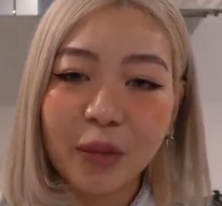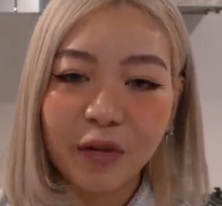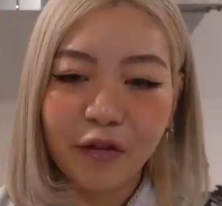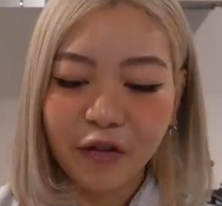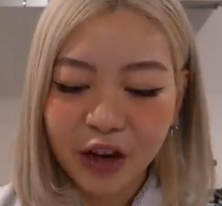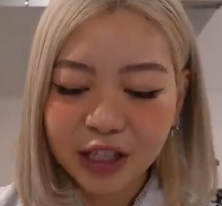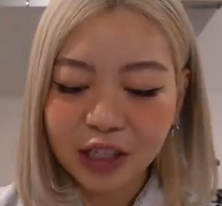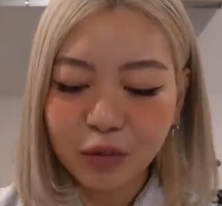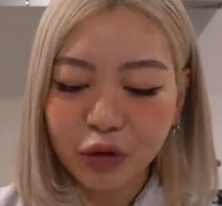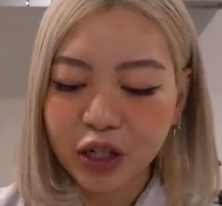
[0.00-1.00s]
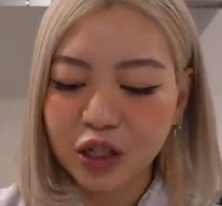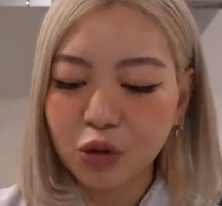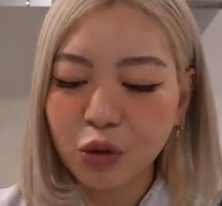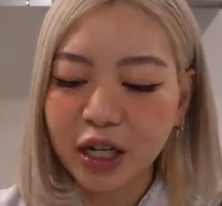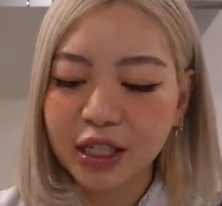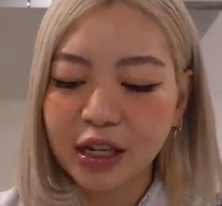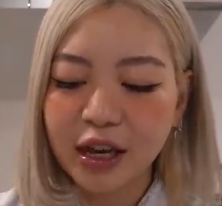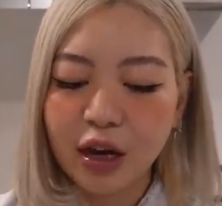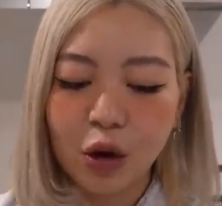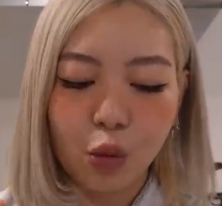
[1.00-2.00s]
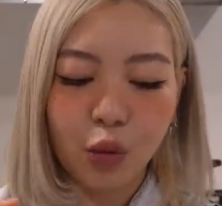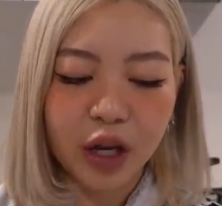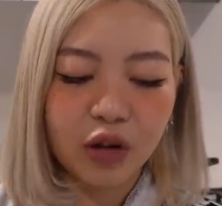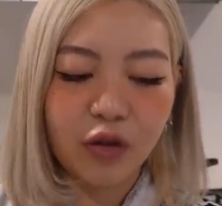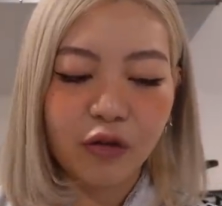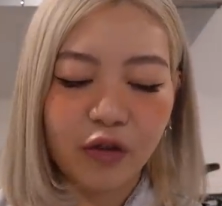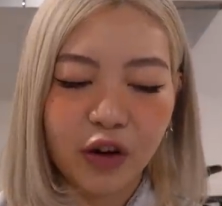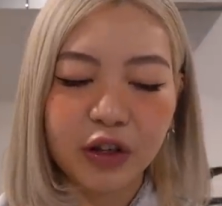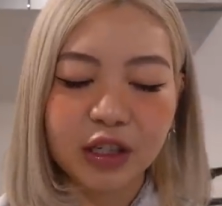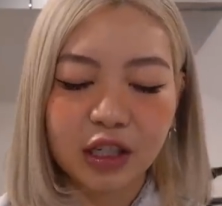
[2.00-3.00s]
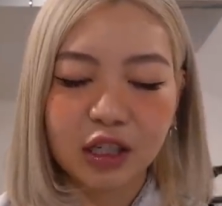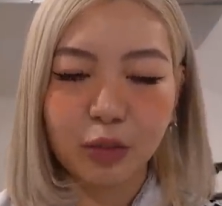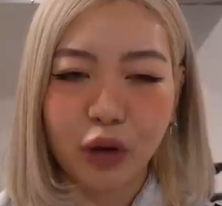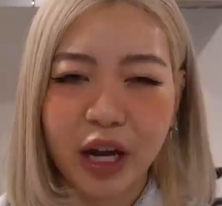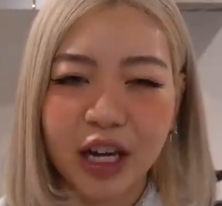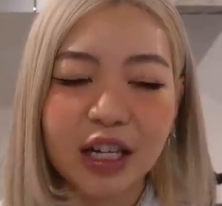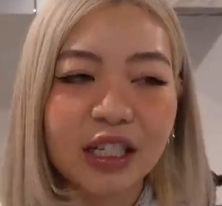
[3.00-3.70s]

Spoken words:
But first impression wise, like when you first spray it,